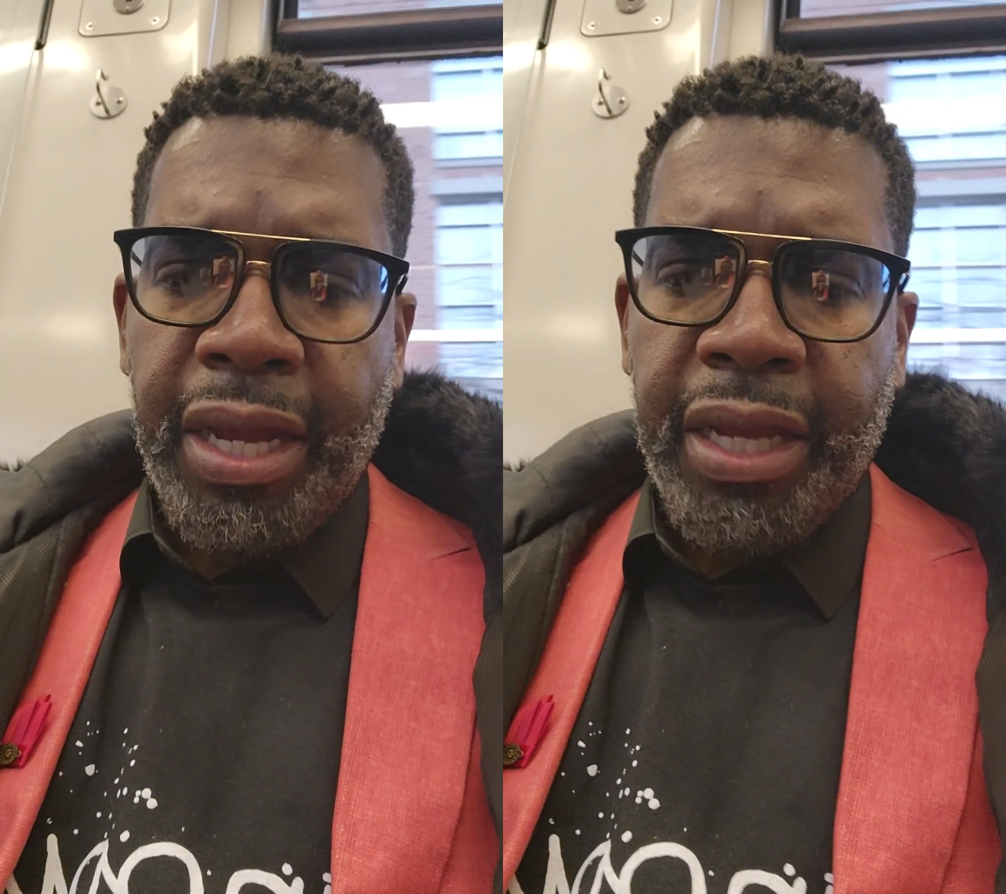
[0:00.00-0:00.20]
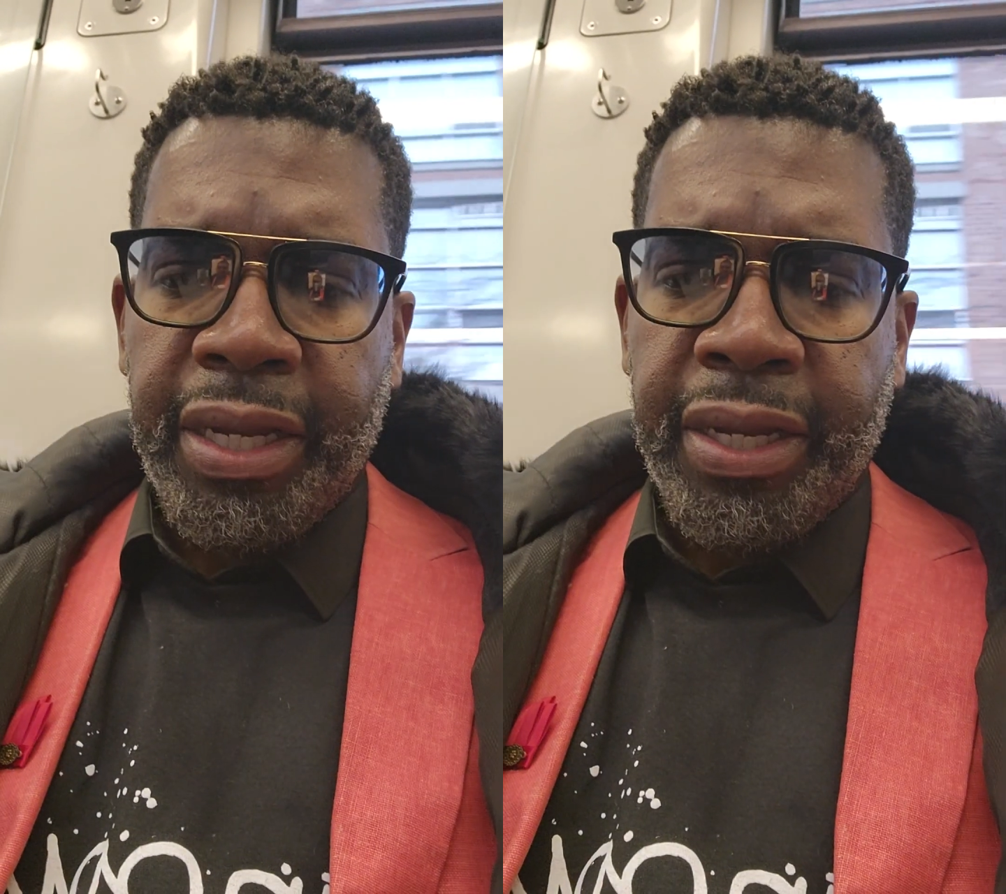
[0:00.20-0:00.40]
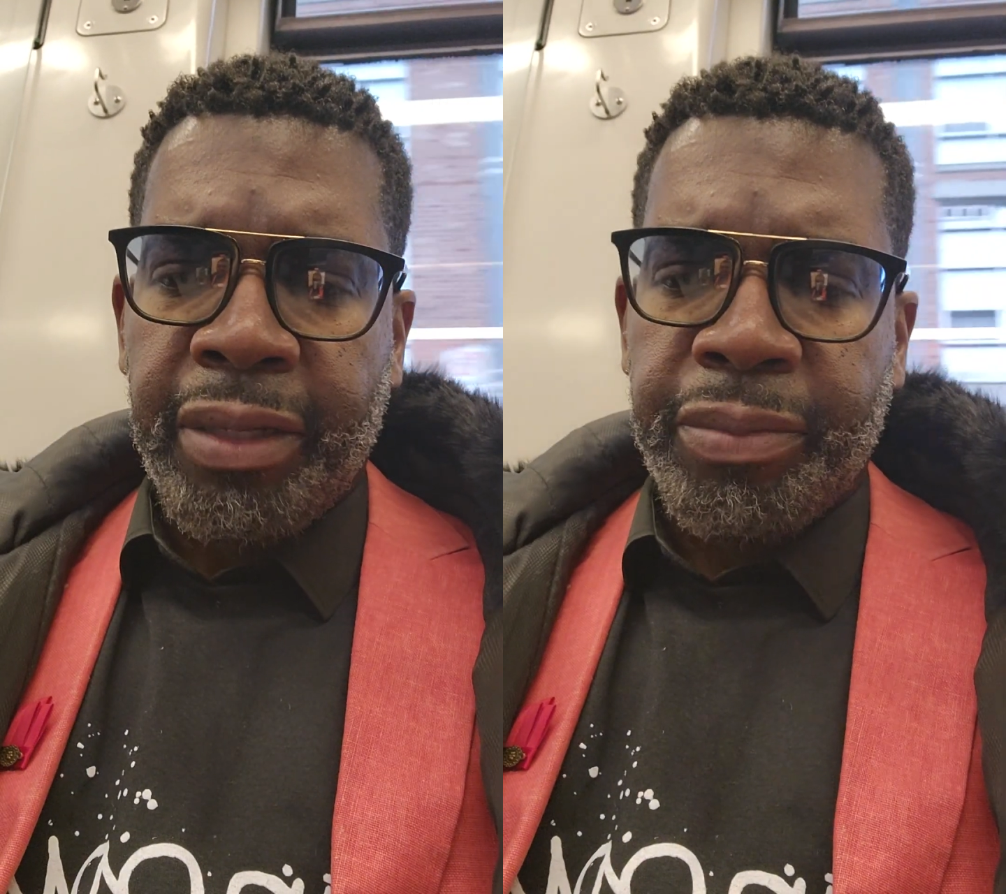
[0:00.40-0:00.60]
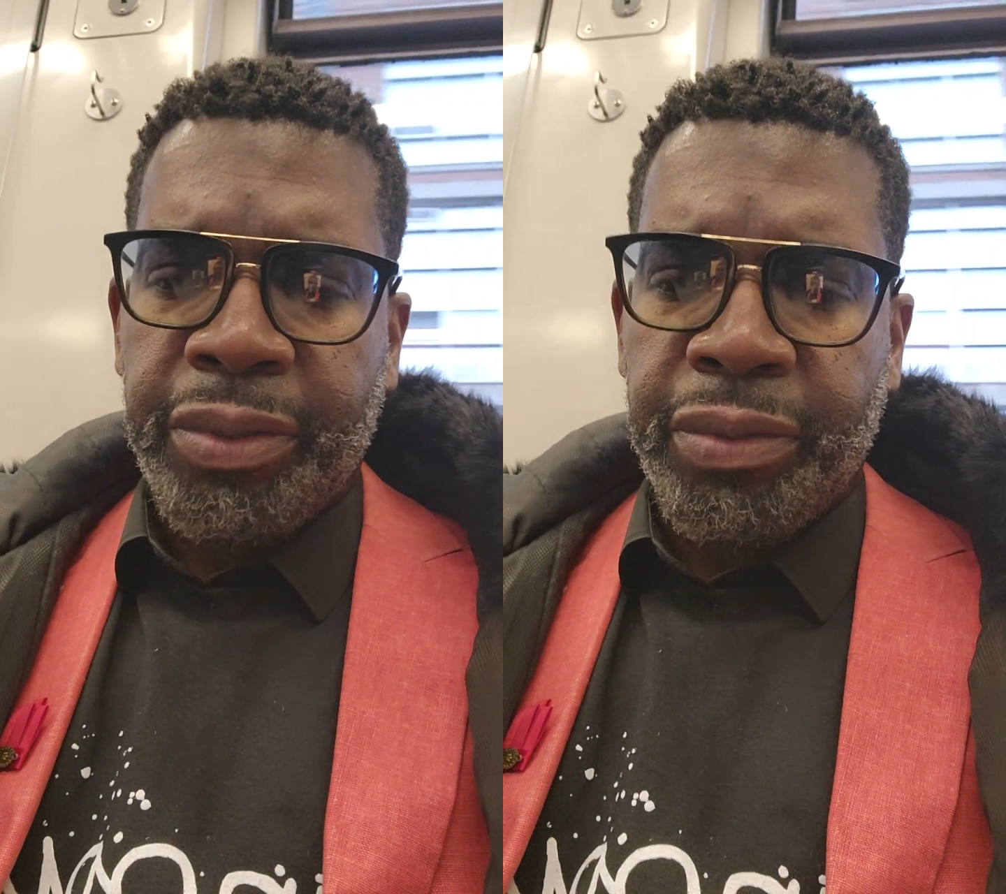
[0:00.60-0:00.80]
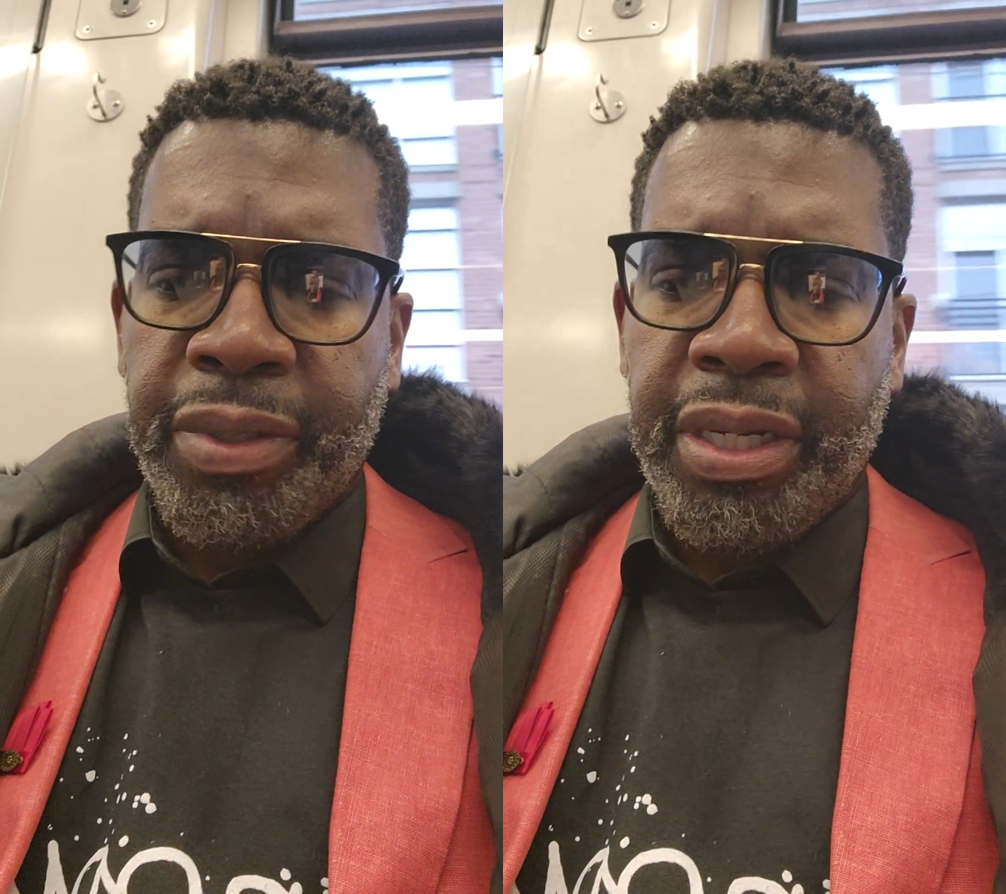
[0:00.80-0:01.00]
and a help
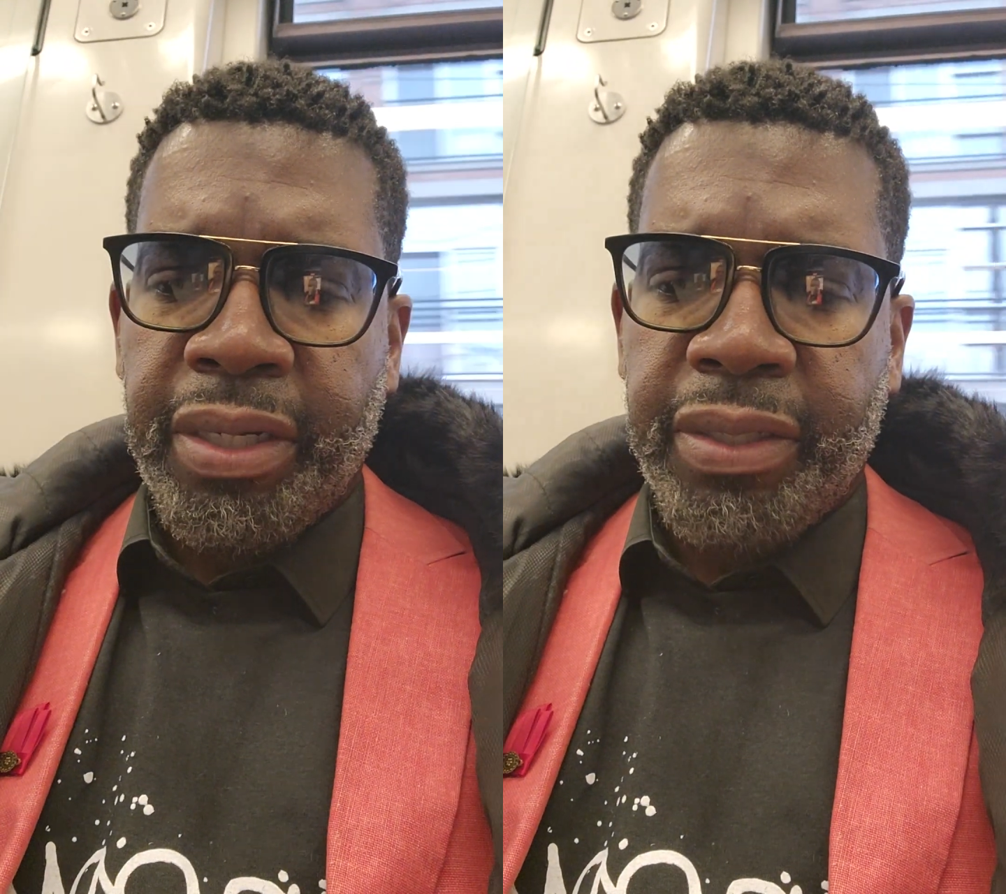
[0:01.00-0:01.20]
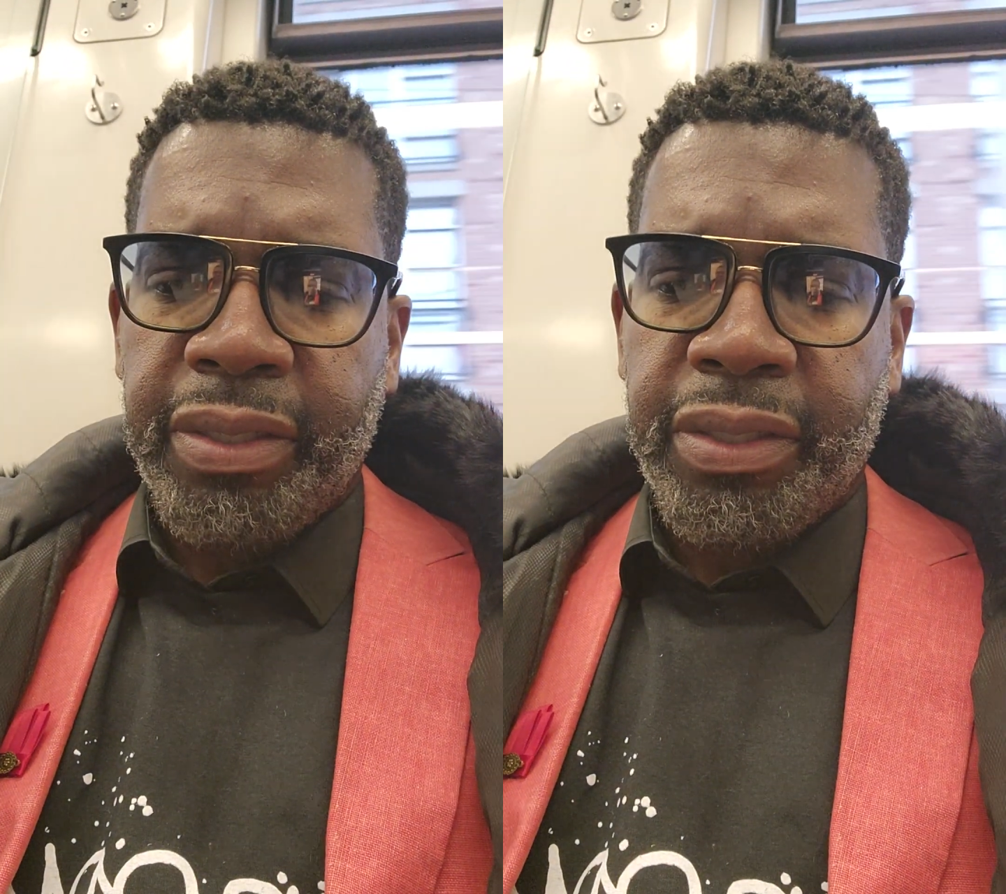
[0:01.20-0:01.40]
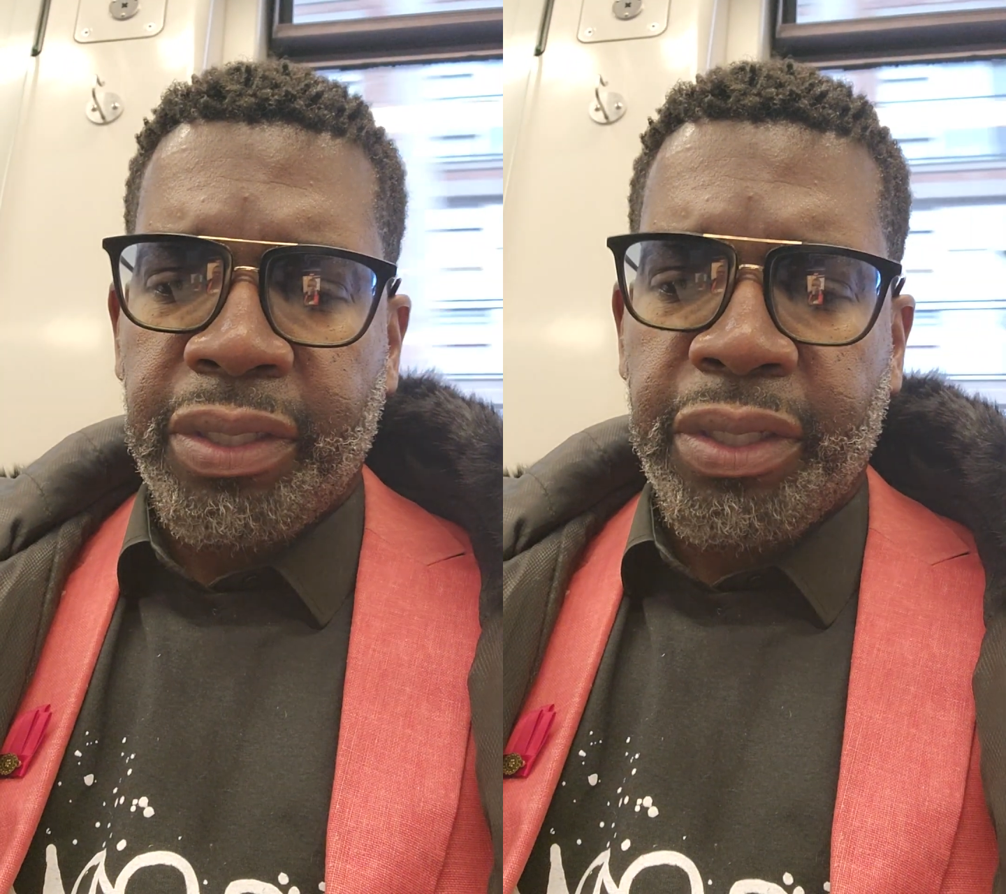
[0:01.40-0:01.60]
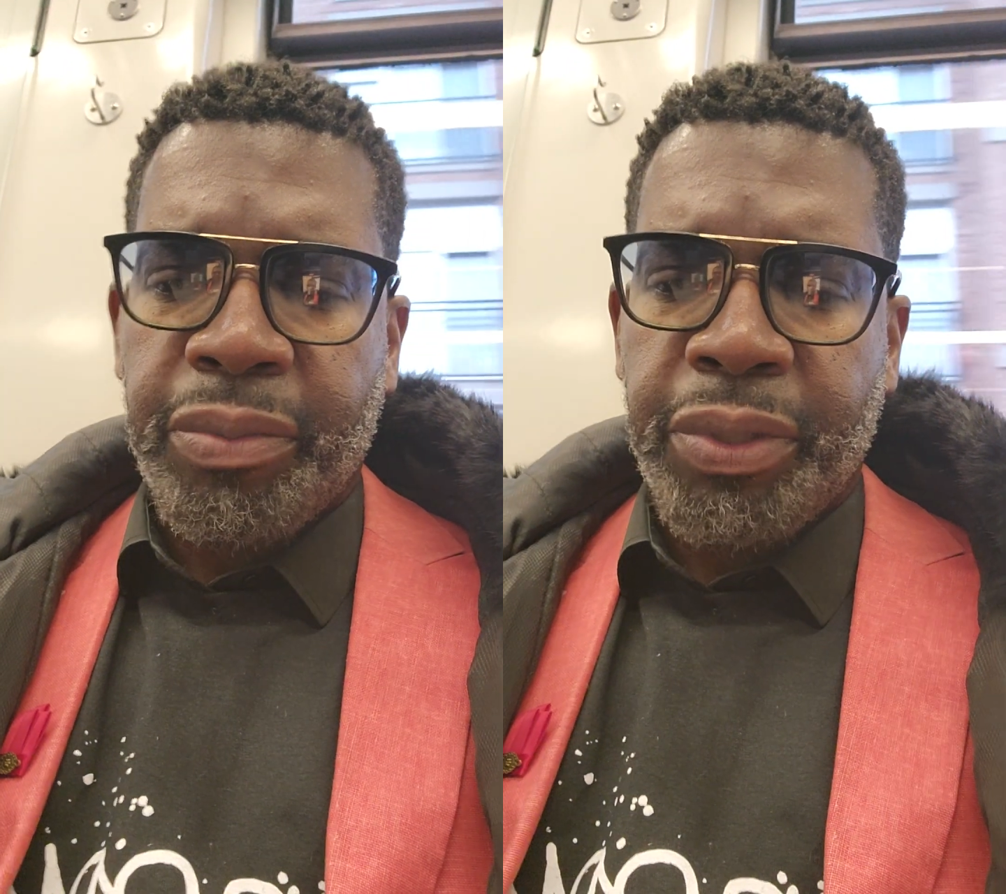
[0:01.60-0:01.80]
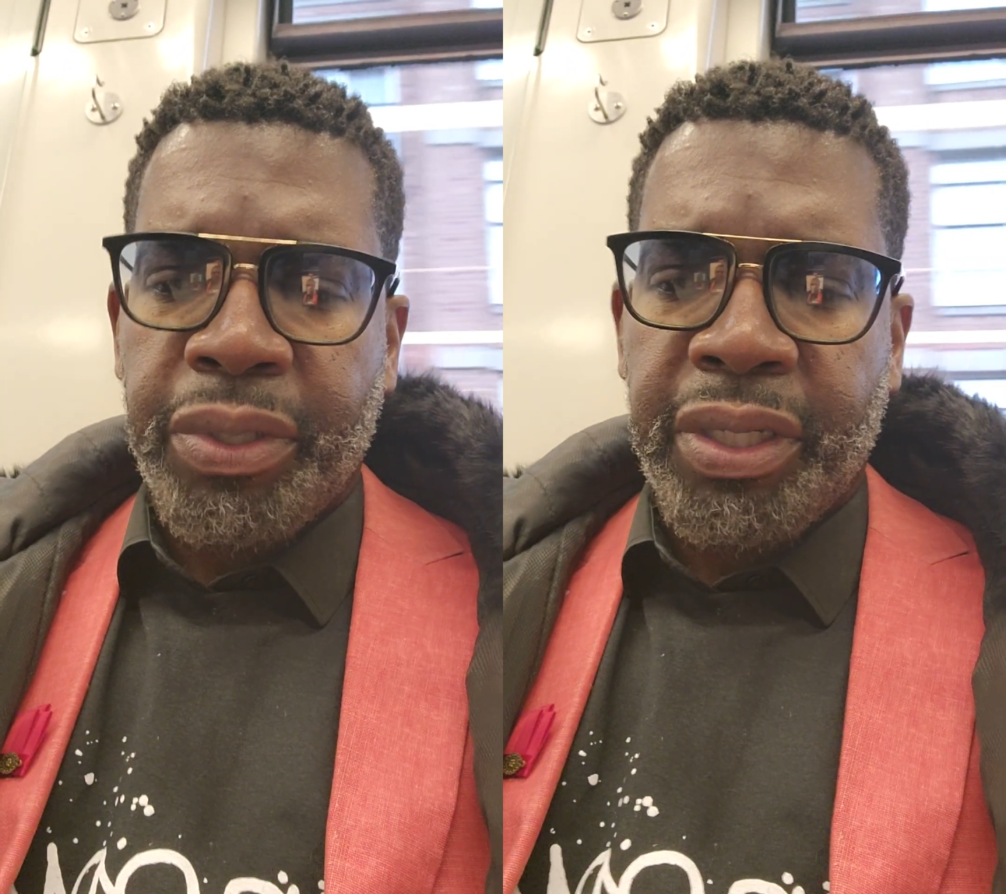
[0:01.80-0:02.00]
to the
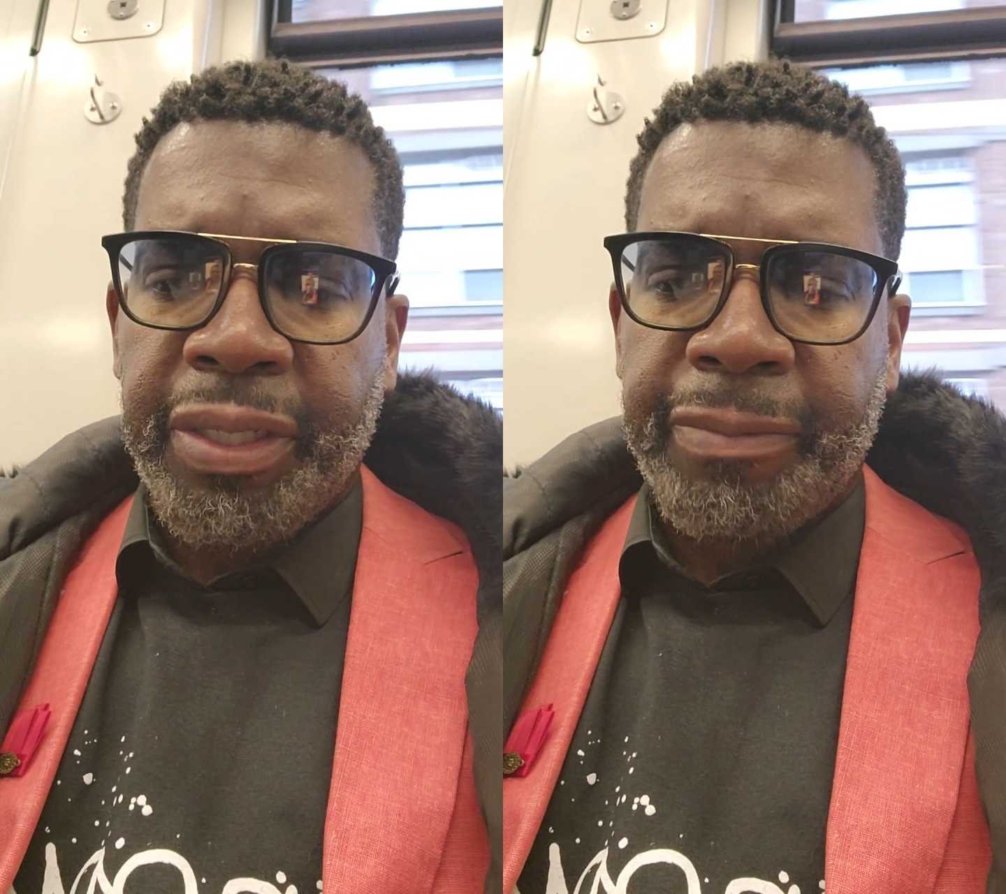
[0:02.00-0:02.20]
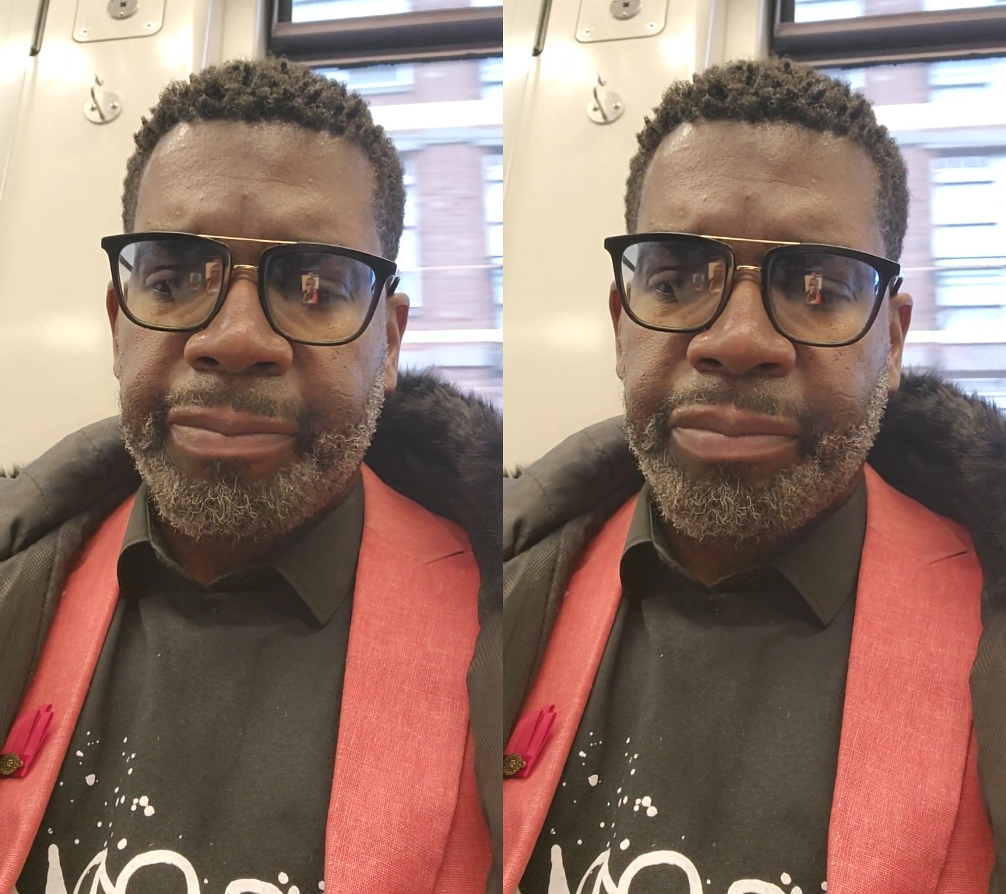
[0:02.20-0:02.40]
community,